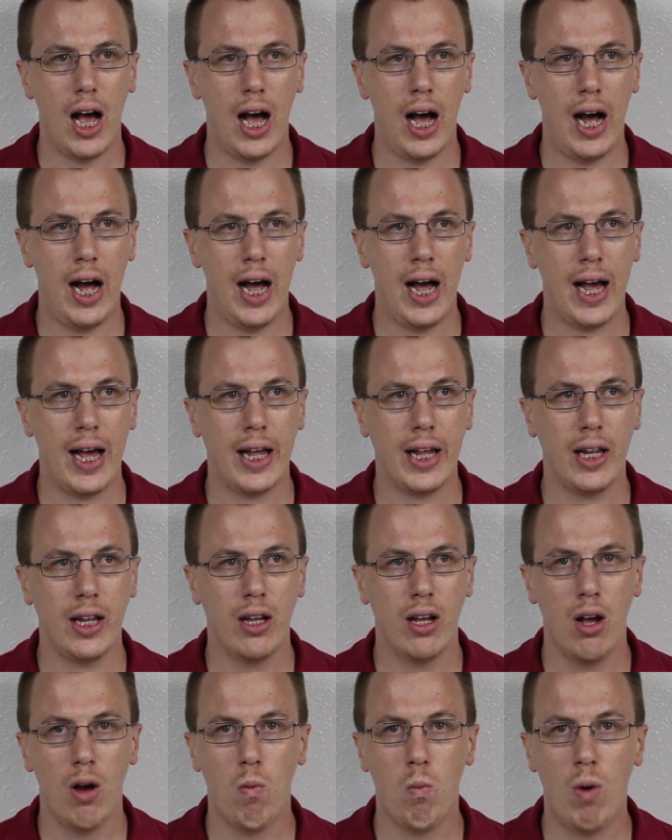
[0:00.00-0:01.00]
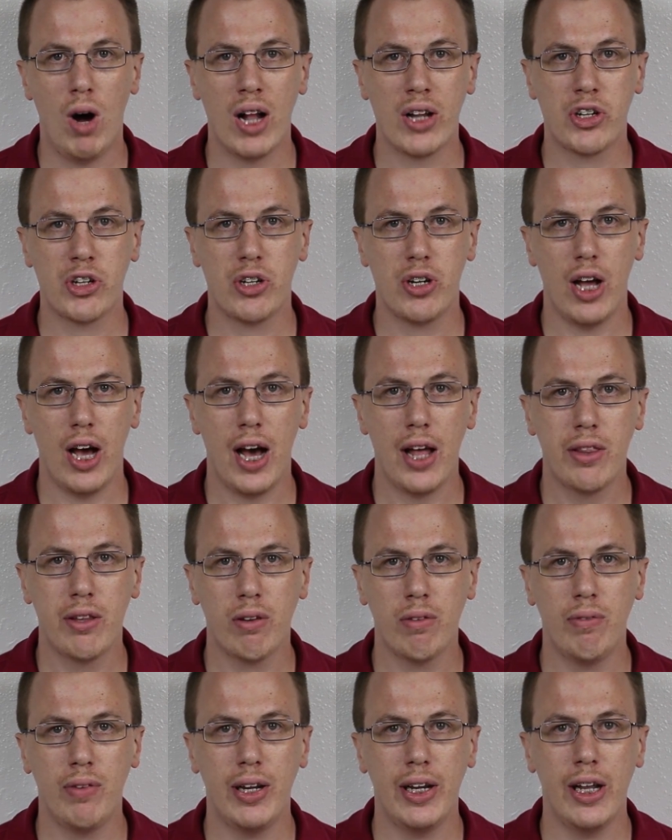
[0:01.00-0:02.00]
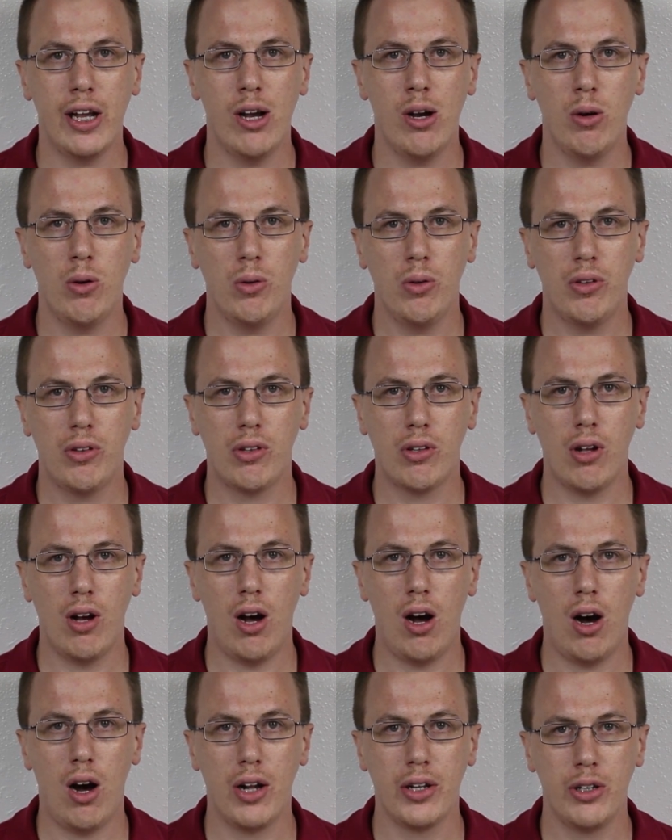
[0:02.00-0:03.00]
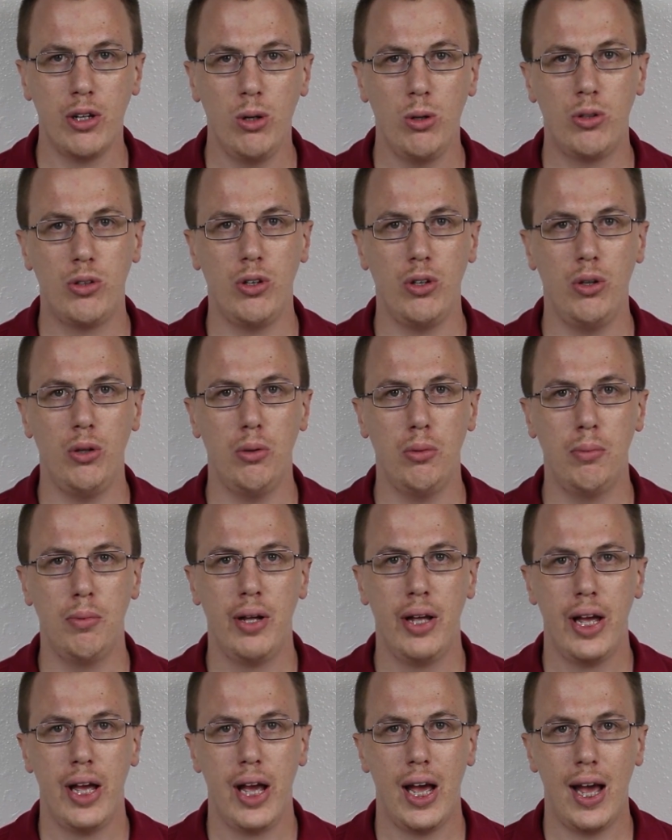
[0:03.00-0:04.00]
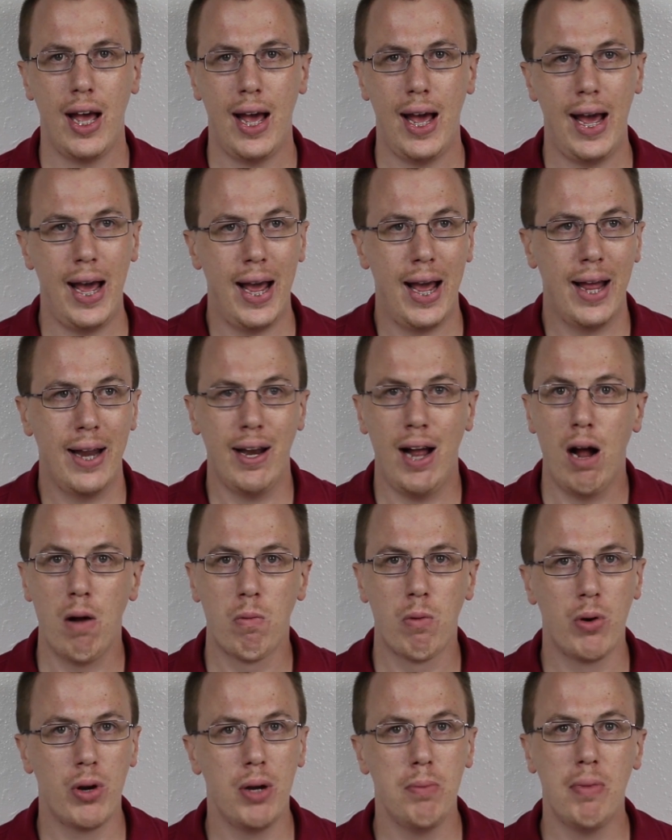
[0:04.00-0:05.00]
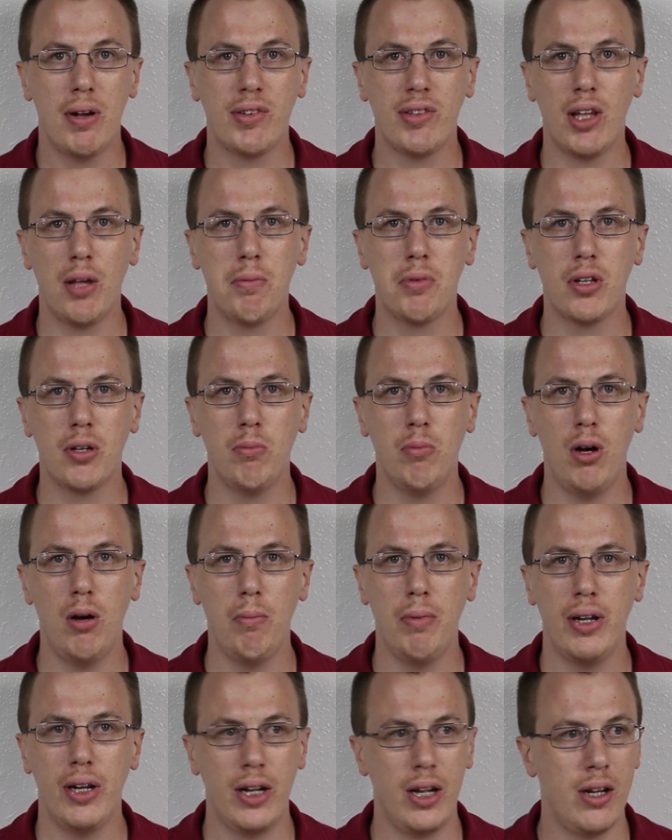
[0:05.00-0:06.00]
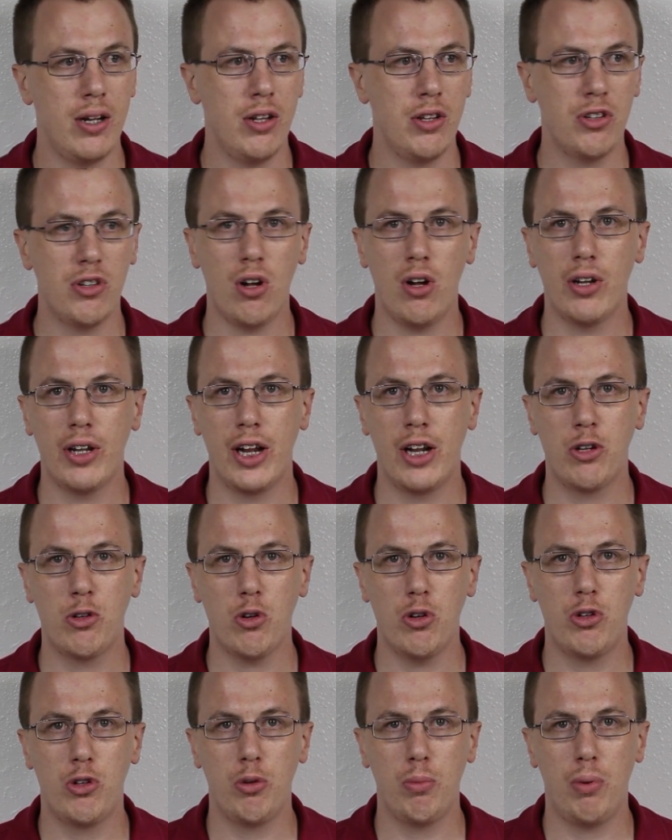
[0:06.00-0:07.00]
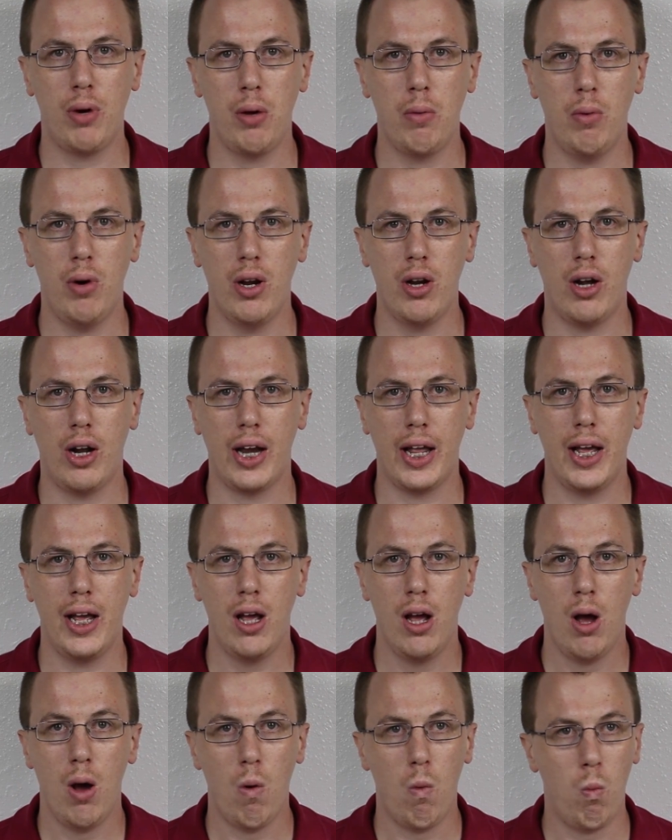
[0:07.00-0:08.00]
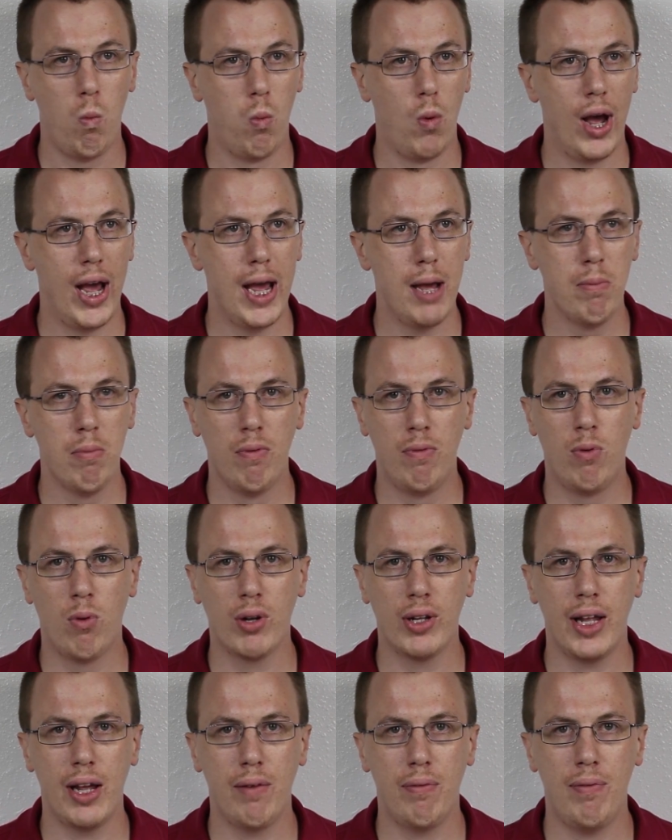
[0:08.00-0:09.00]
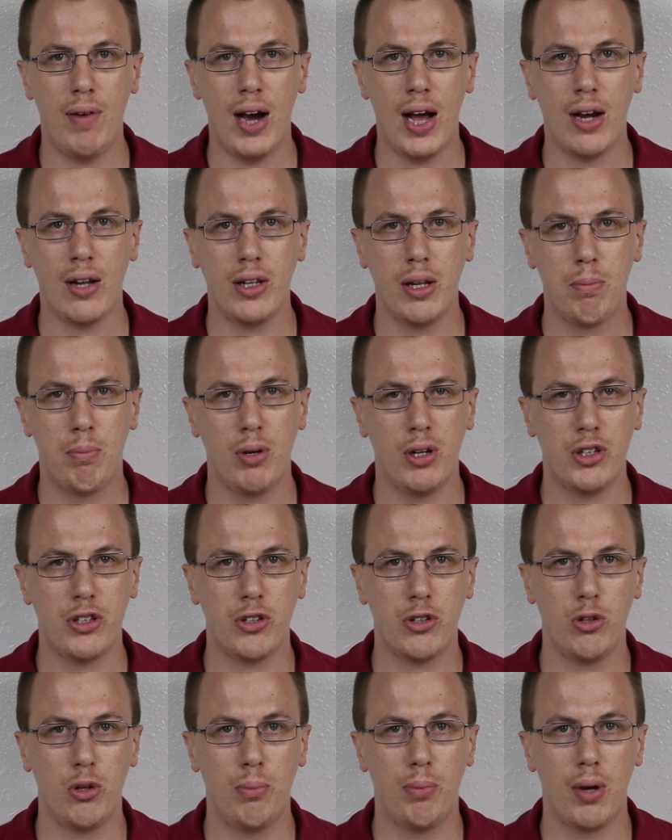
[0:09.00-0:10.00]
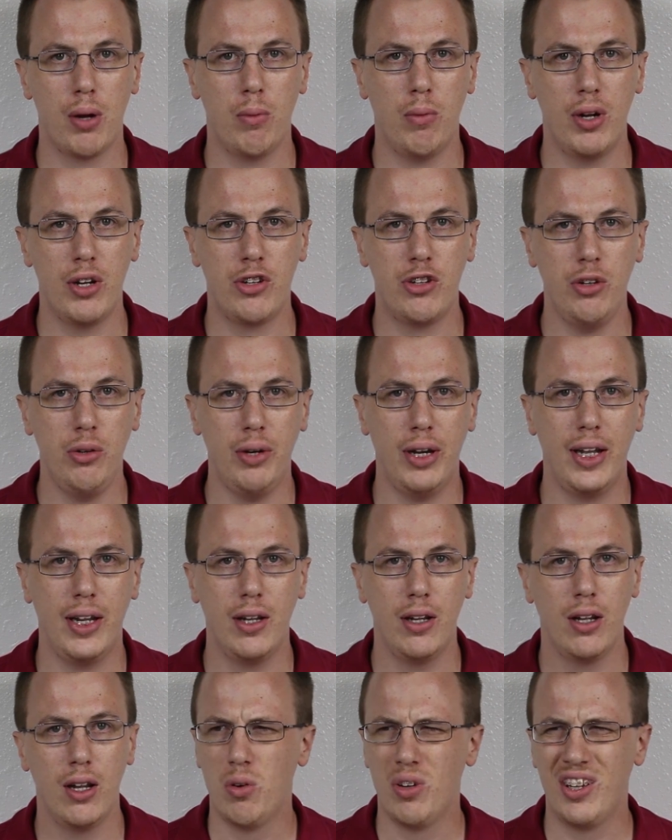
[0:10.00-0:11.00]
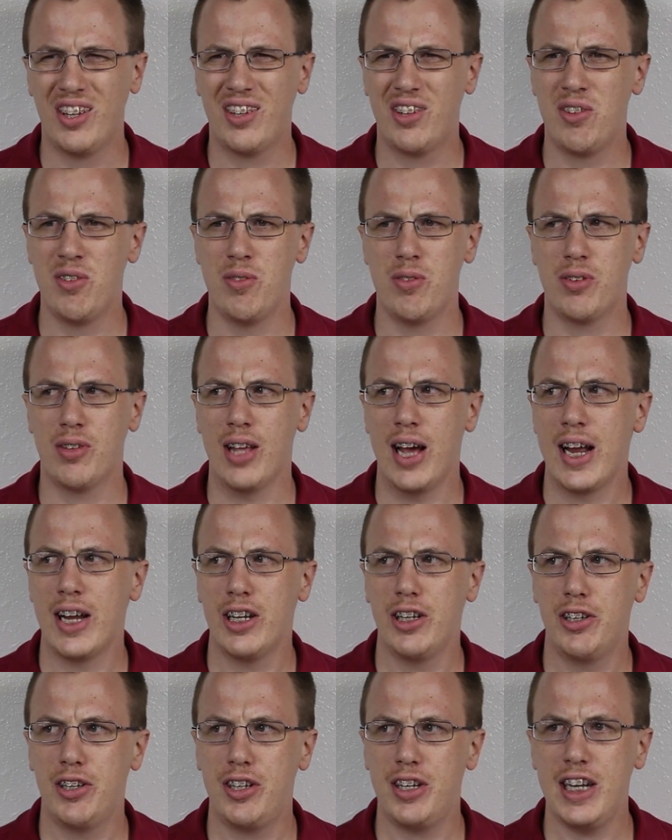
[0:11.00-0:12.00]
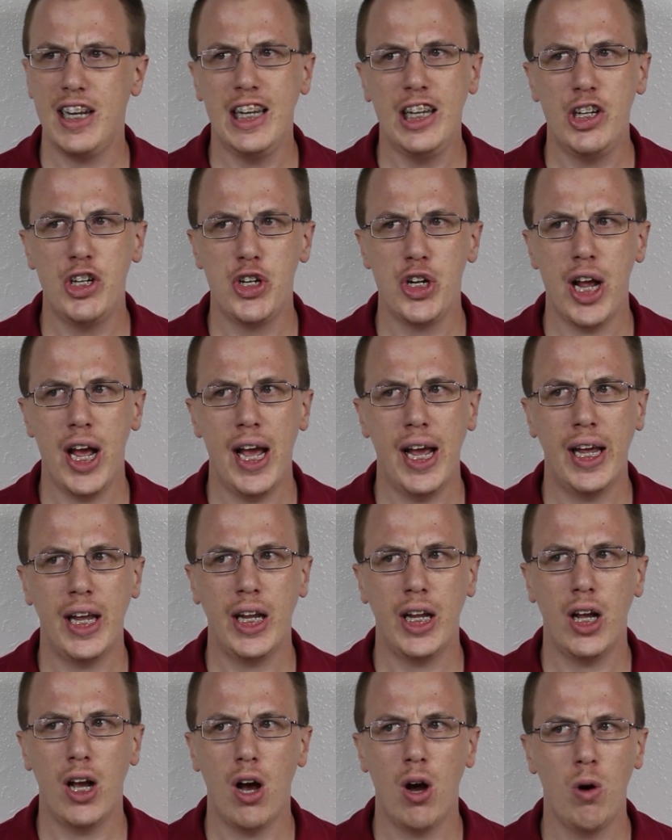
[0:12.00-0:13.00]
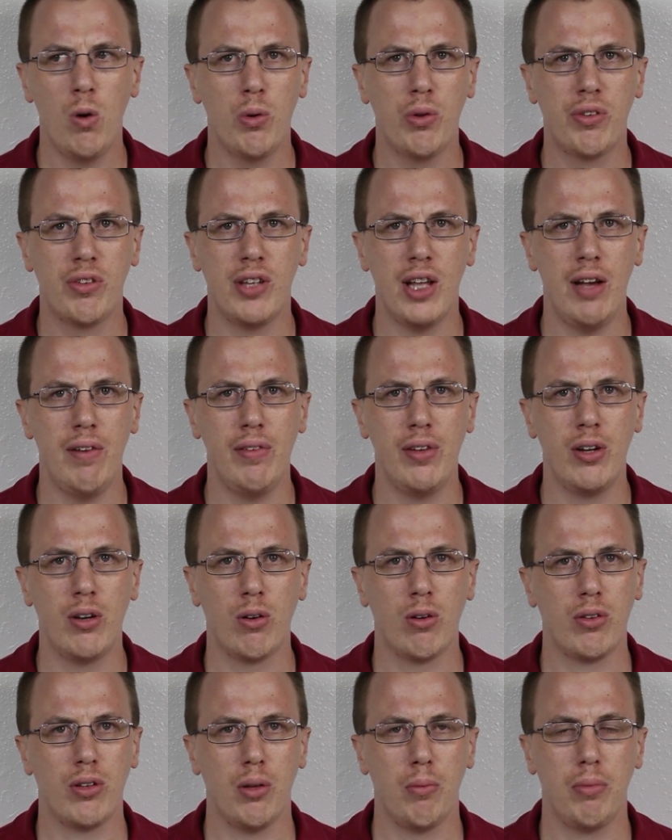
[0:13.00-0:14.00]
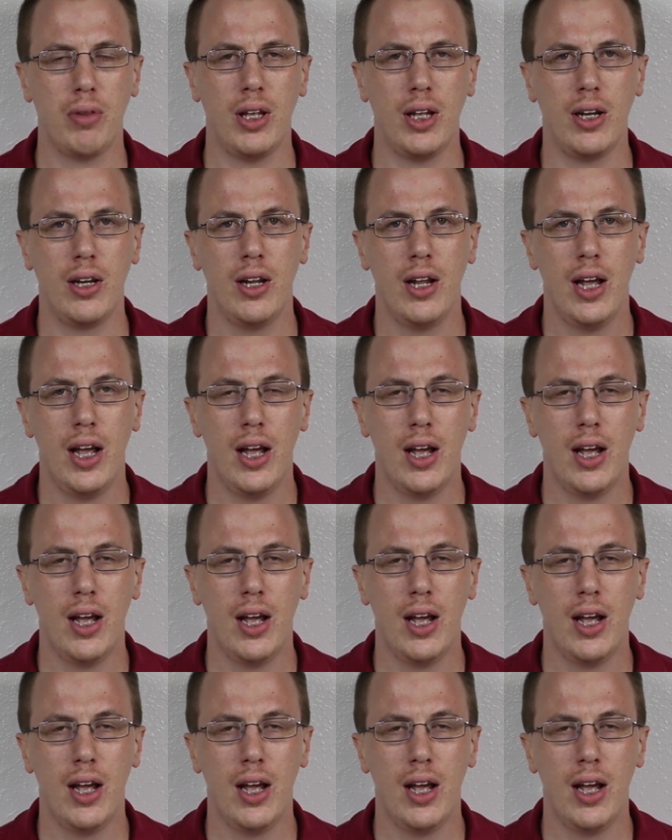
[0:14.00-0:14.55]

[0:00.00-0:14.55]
I watched other videos on YouTube, and I rooted my Samsung moment and installed Android 2.1 on it way before they finally pushed 2.1 to it. There's like DJ07 or something.